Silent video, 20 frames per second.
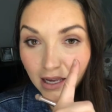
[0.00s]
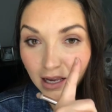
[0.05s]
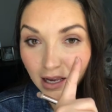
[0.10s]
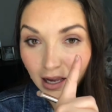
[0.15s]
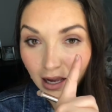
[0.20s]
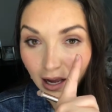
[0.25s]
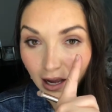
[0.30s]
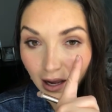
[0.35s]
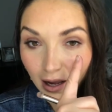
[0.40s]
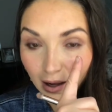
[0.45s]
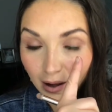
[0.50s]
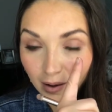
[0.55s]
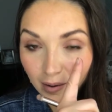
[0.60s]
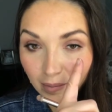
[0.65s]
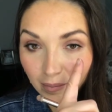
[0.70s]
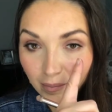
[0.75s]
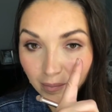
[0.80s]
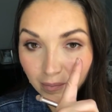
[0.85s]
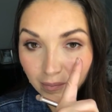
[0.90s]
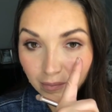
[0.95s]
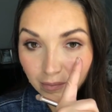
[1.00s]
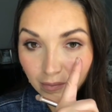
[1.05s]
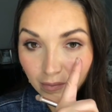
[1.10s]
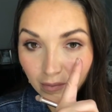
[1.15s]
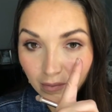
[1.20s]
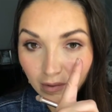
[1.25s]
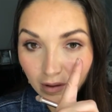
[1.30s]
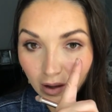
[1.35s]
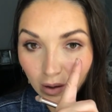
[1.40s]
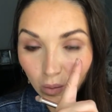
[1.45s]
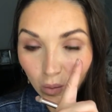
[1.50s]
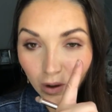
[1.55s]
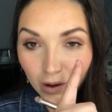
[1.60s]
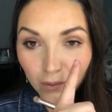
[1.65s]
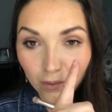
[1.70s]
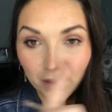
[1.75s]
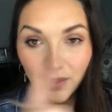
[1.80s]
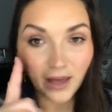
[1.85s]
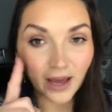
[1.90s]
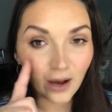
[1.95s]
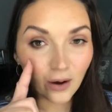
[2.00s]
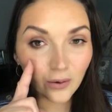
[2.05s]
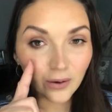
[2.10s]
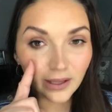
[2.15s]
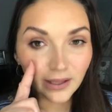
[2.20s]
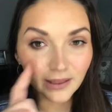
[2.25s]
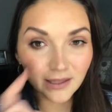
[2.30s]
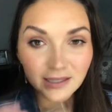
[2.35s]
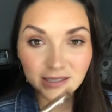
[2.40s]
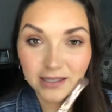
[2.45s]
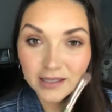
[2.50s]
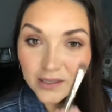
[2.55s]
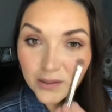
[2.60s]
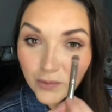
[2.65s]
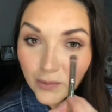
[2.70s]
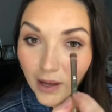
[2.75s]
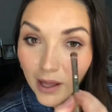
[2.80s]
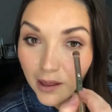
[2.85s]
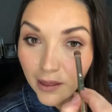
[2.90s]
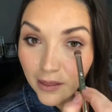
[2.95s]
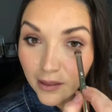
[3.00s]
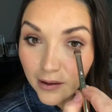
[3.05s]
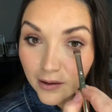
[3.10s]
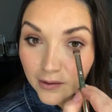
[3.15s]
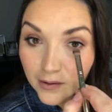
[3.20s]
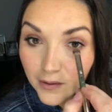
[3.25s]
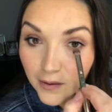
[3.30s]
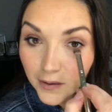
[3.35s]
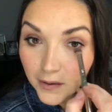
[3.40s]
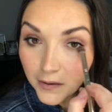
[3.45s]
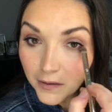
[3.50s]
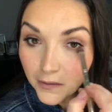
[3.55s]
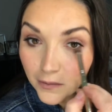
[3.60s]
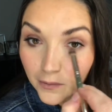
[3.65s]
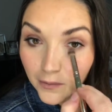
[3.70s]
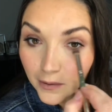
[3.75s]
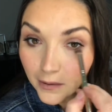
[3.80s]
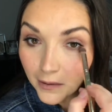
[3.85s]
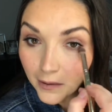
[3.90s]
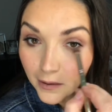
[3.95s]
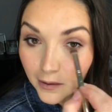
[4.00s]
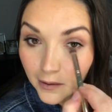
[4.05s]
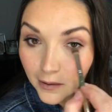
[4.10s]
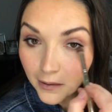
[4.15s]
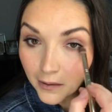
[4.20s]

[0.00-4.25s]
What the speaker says: one without and this is with. So it just really